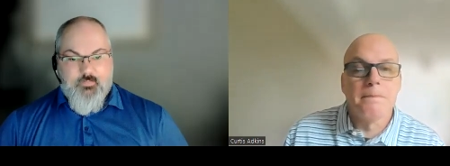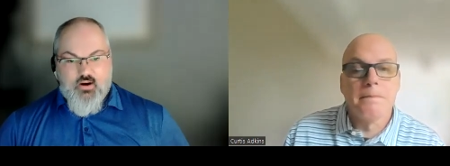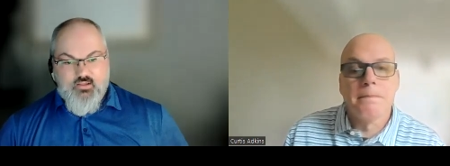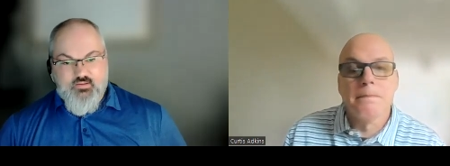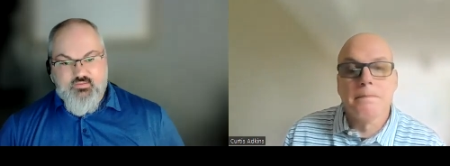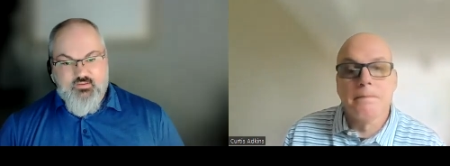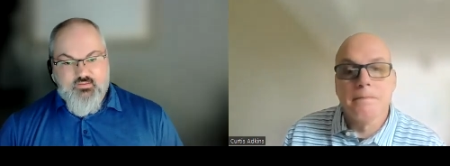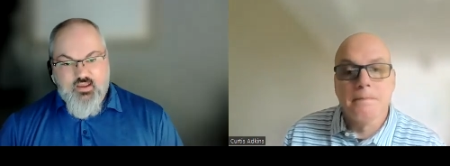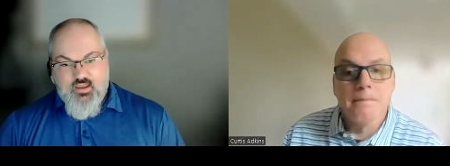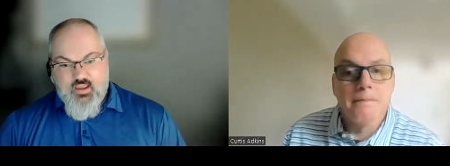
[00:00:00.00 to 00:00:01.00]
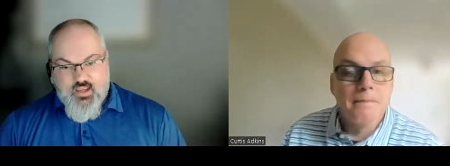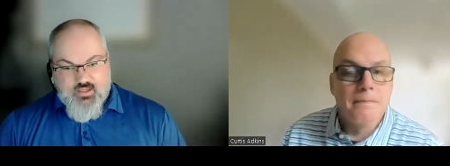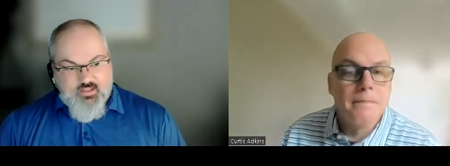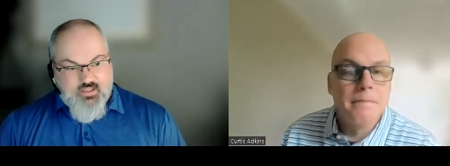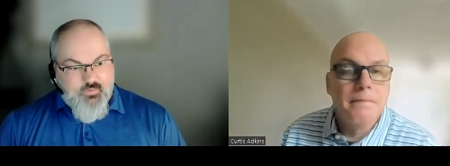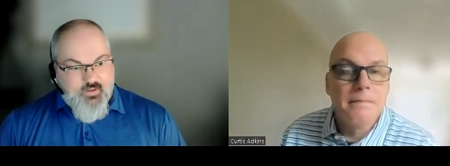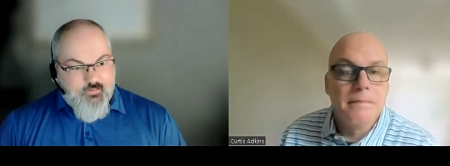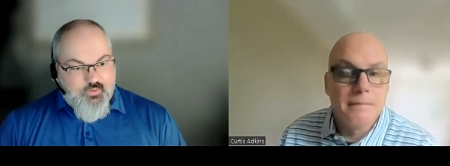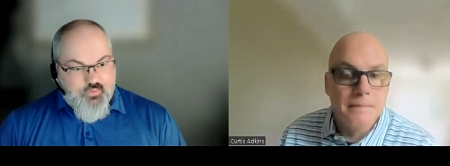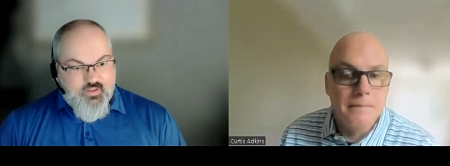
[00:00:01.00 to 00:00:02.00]
Speaker 1: policies and keeping
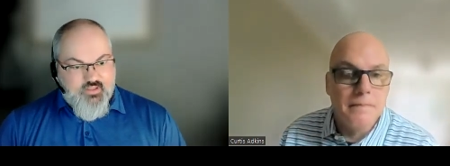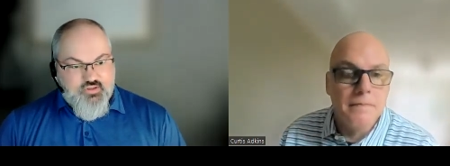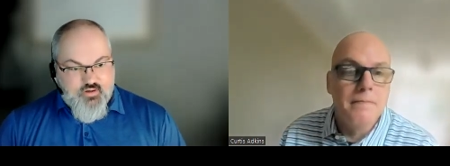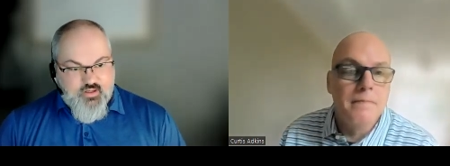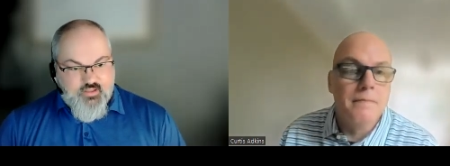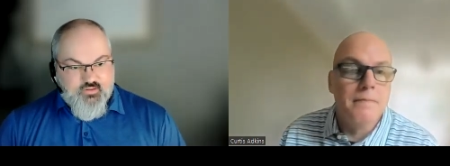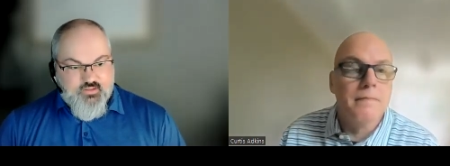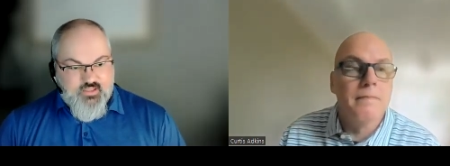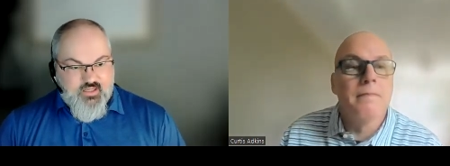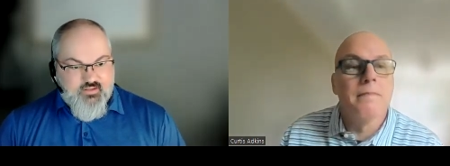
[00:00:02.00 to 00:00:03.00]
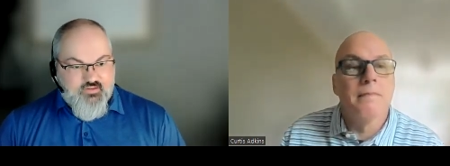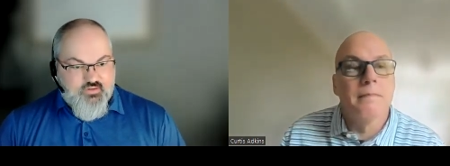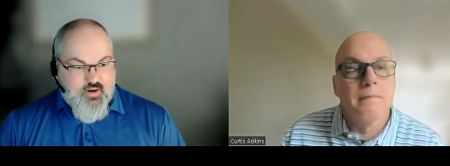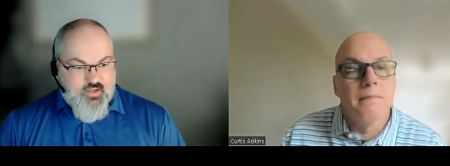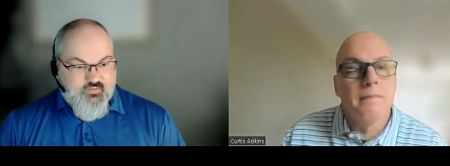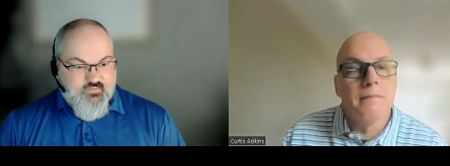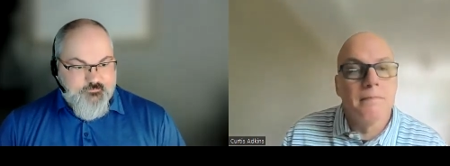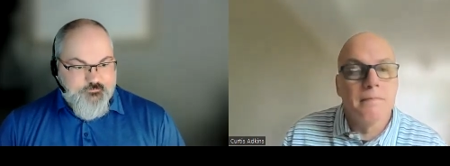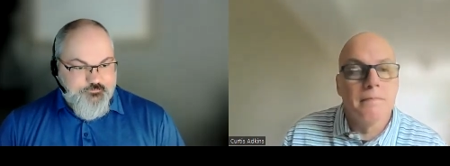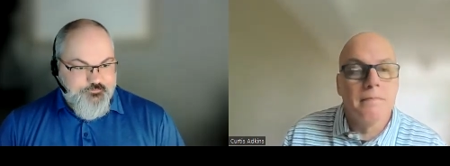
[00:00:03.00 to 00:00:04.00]
employees trained on the latest threats.
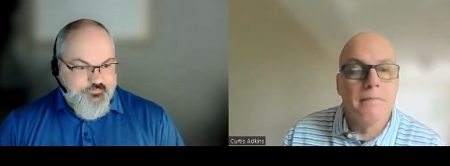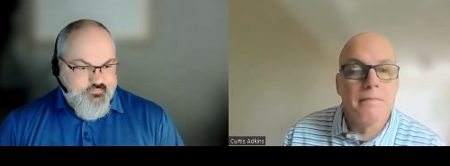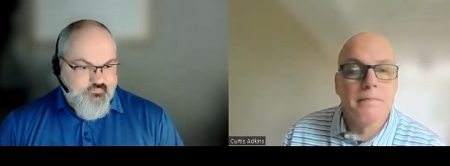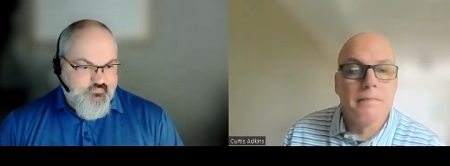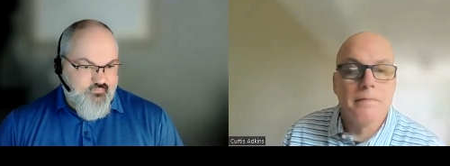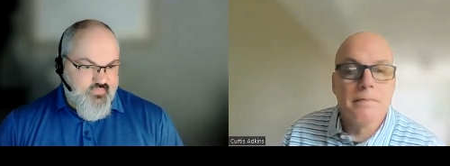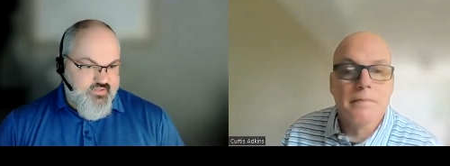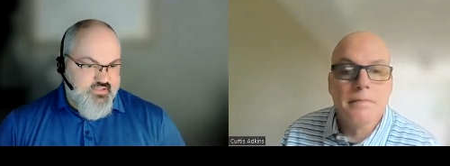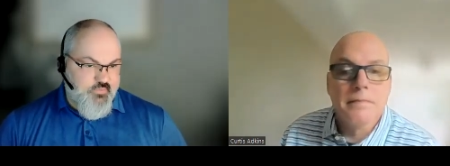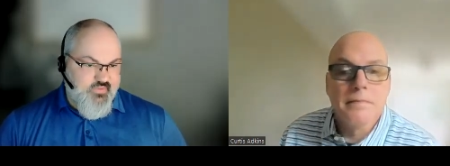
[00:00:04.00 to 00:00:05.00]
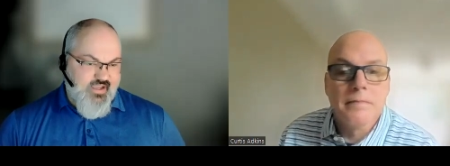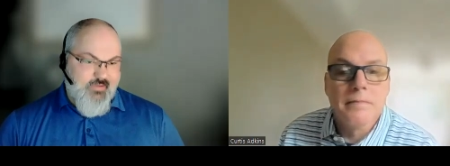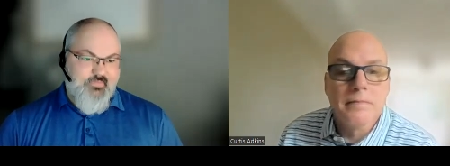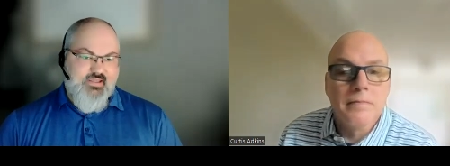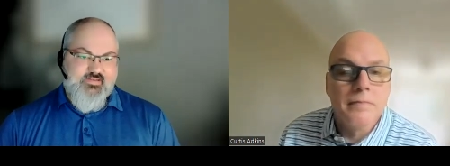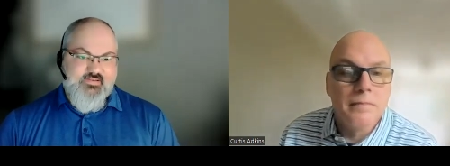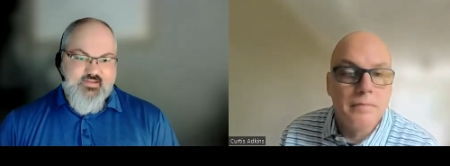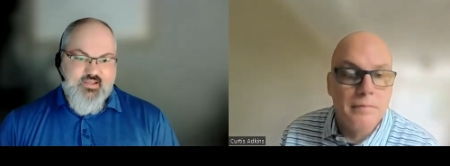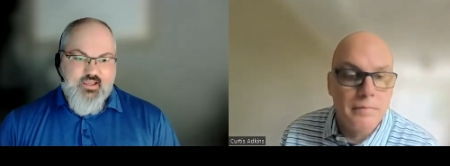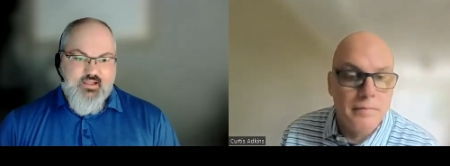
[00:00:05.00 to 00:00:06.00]
So, with that being
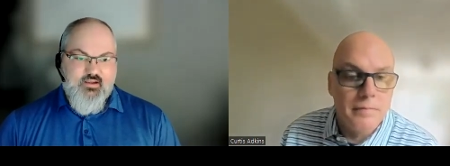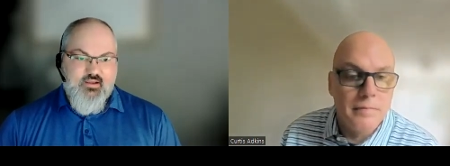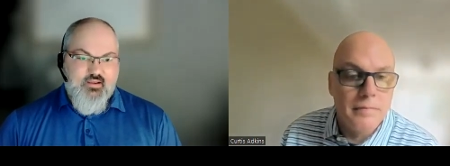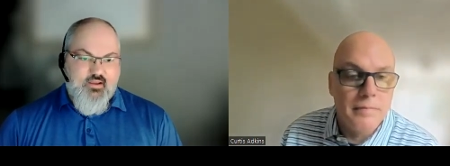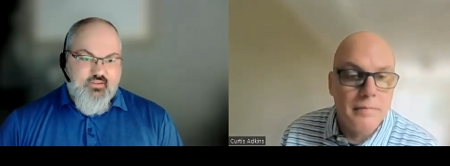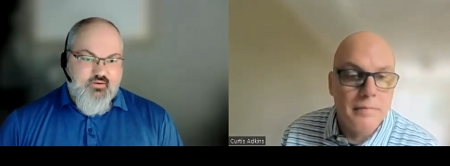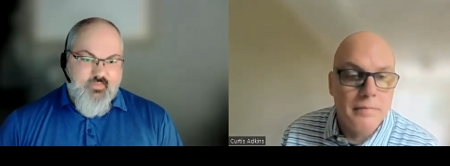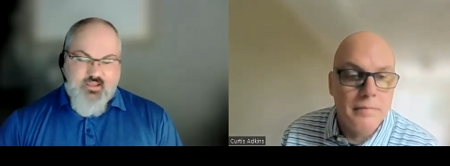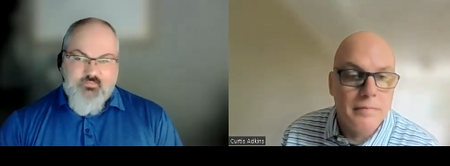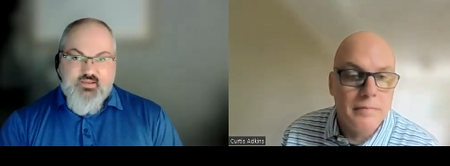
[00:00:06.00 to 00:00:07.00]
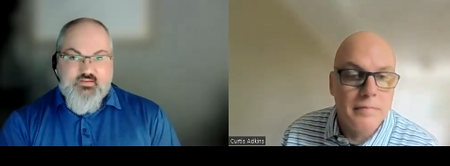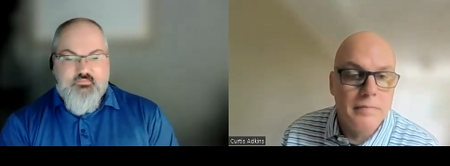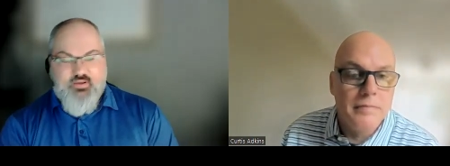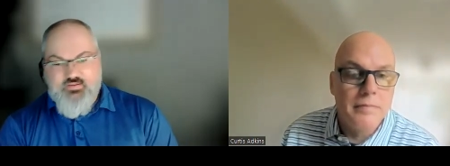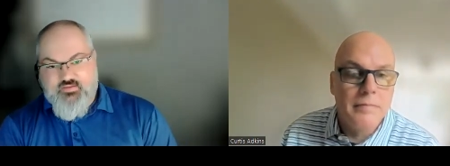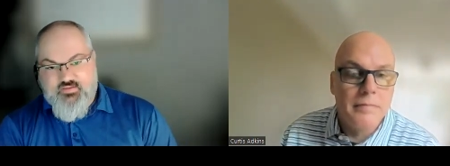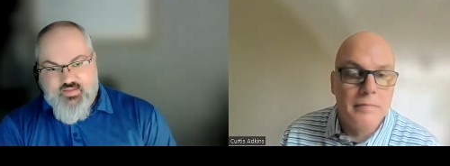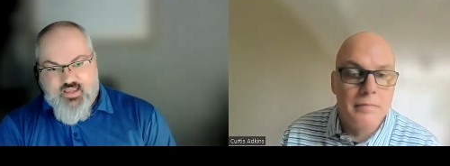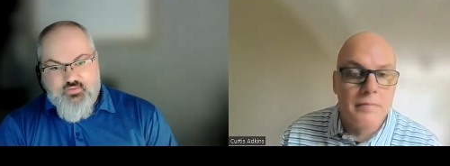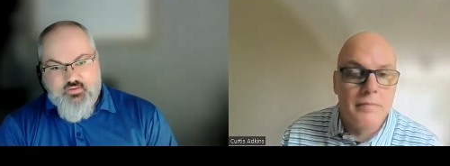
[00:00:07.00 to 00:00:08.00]
said, there may be some
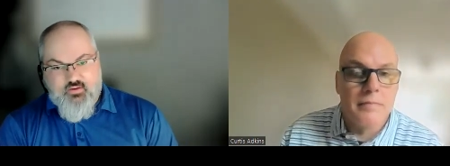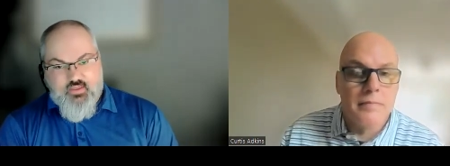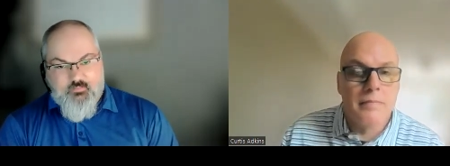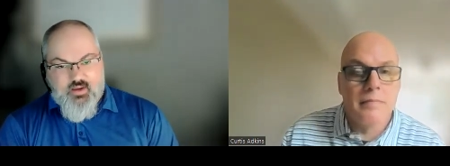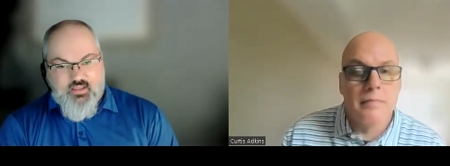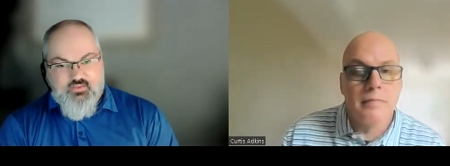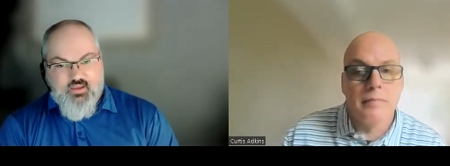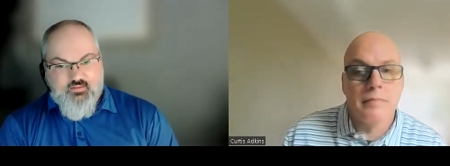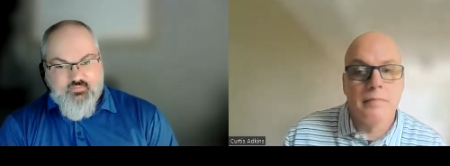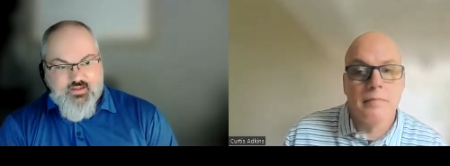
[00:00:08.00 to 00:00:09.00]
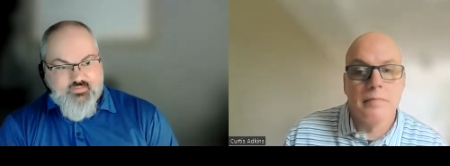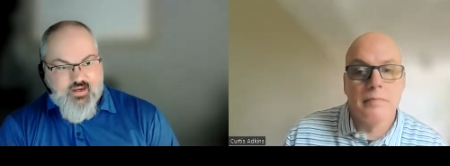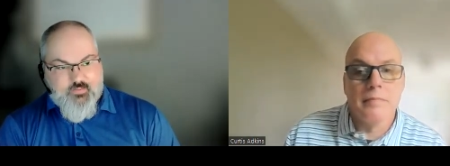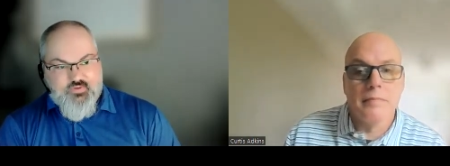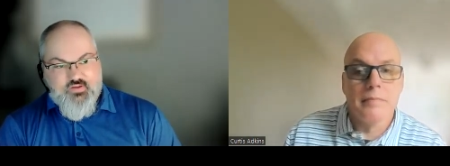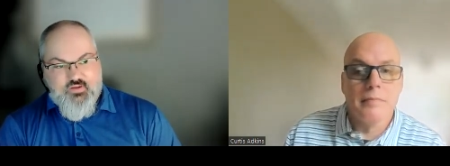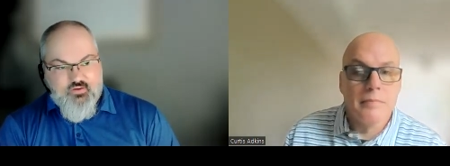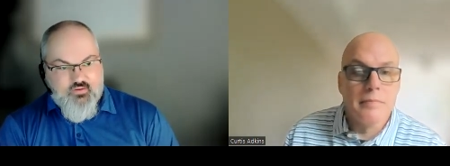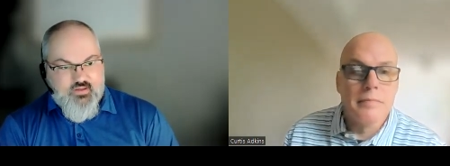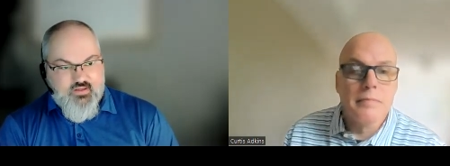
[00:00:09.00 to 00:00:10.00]
businesses out there that might think that
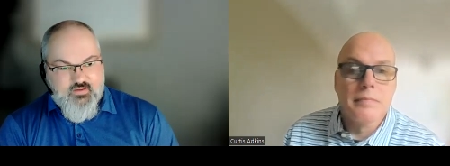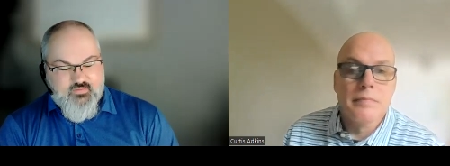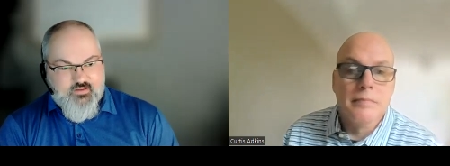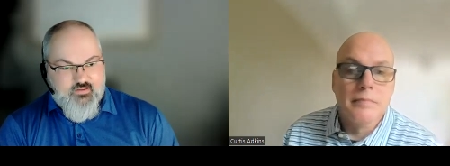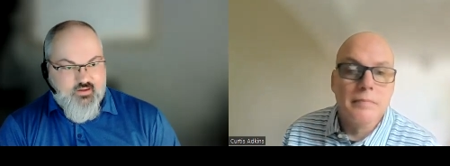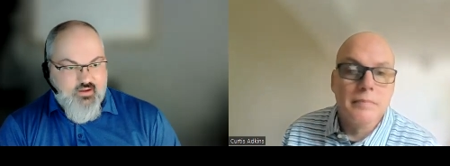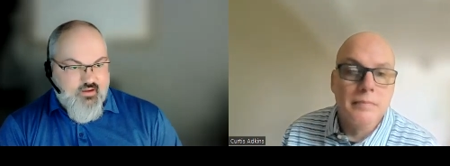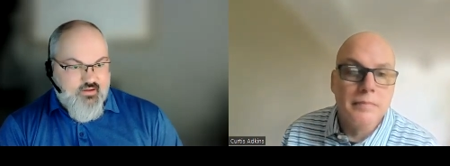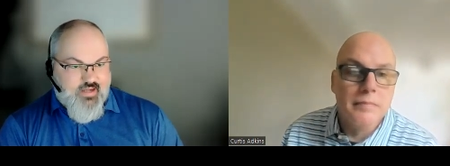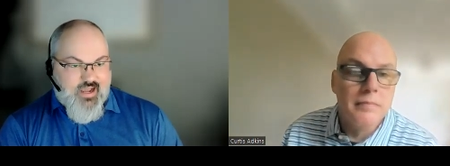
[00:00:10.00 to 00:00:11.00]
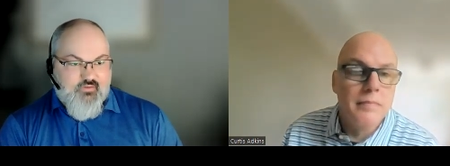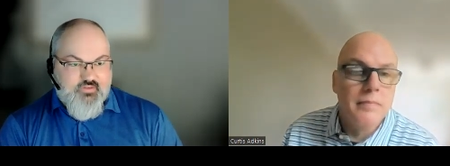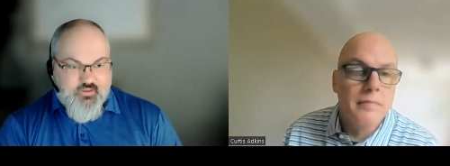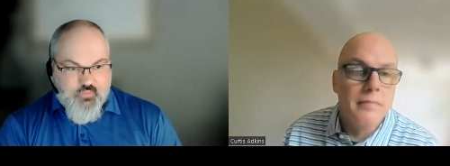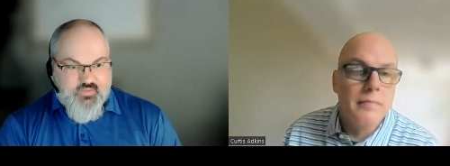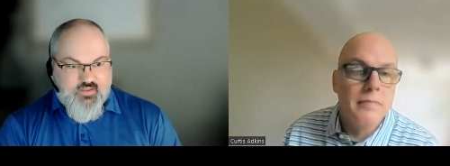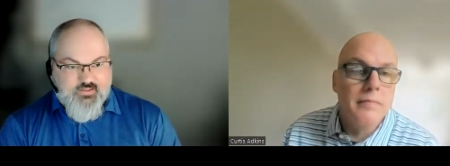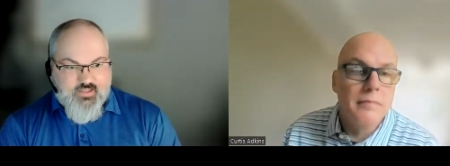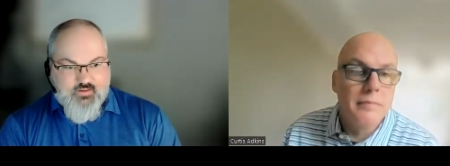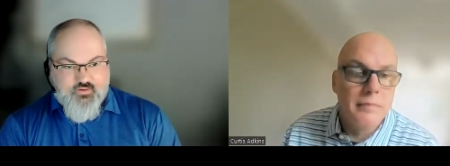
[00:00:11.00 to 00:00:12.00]
cybersecurity is an an I'll deal with
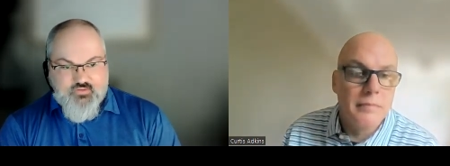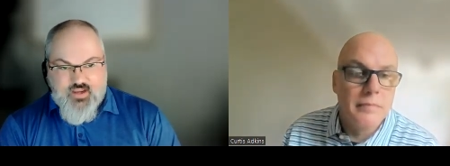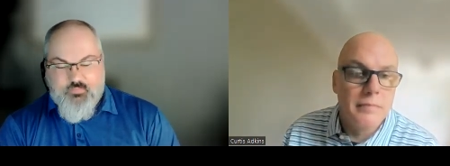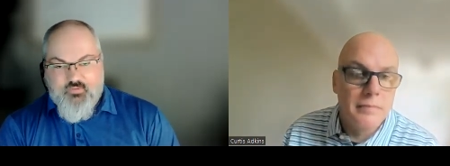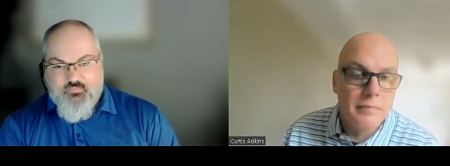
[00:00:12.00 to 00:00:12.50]
it later type